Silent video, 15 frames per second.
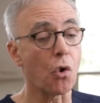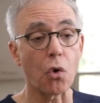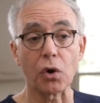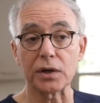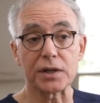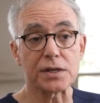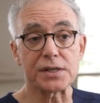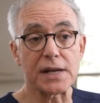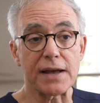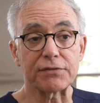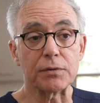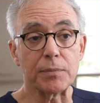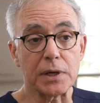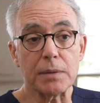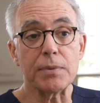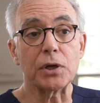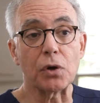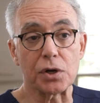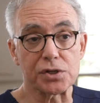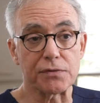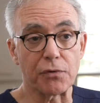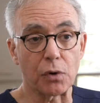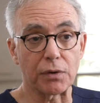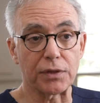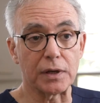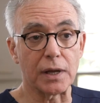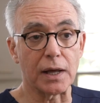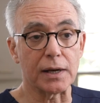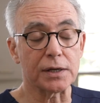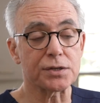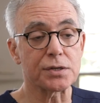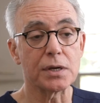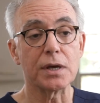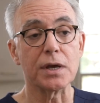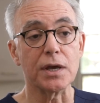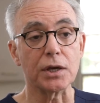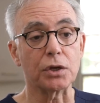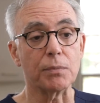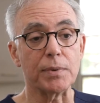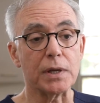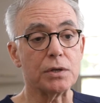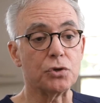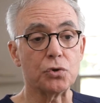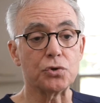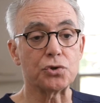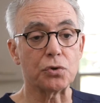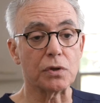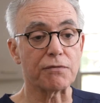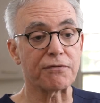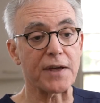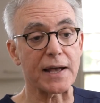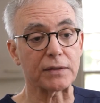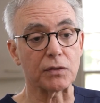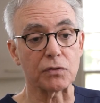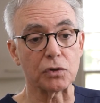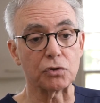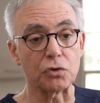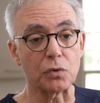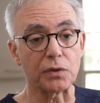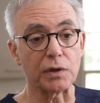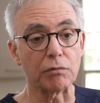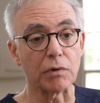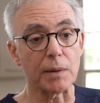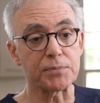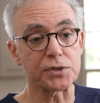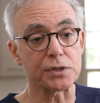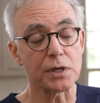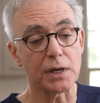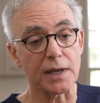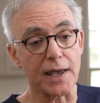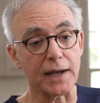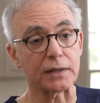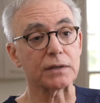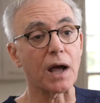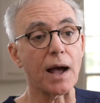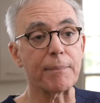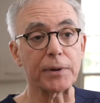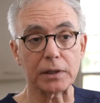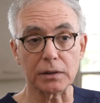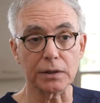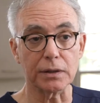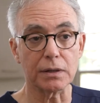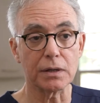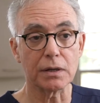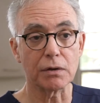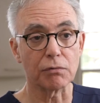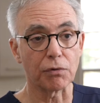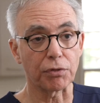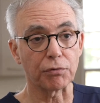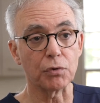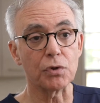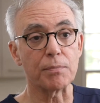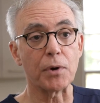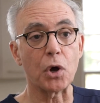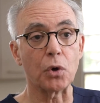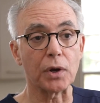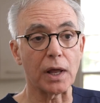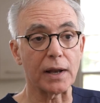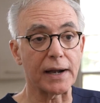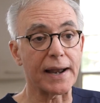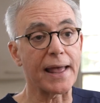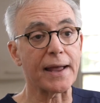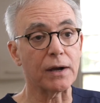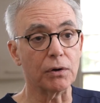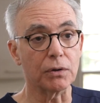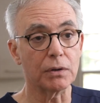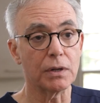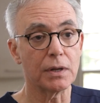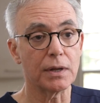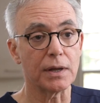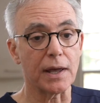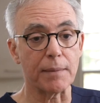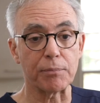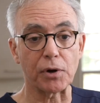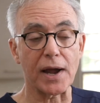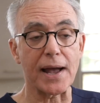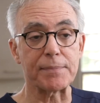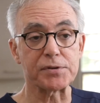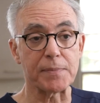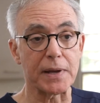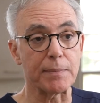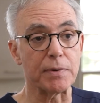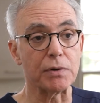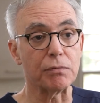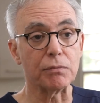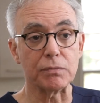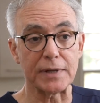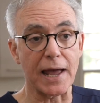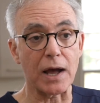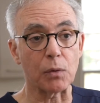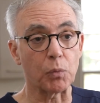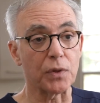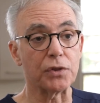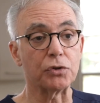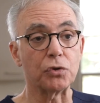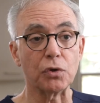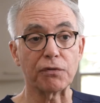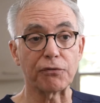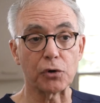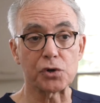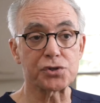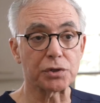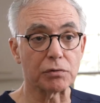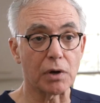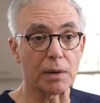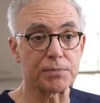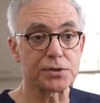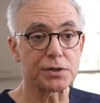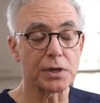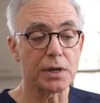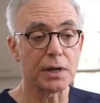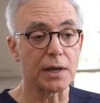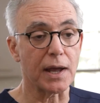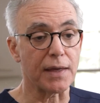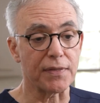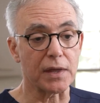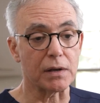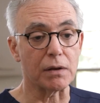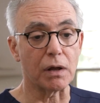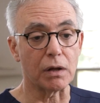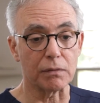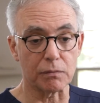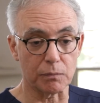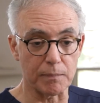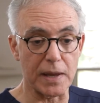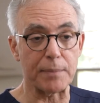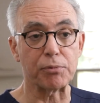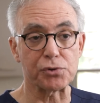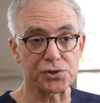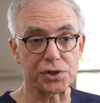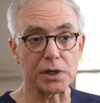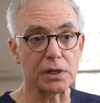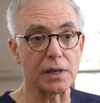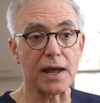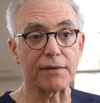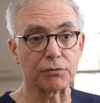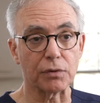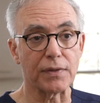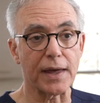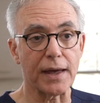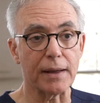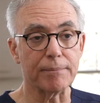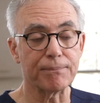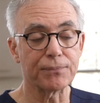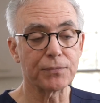Or it doesn't have to be because of orthodontics. It could be due to the fact that the tooth erupts ectopically through the bone on an angle, and perhaps may be down when the tooth first erupts and then may proceed after that.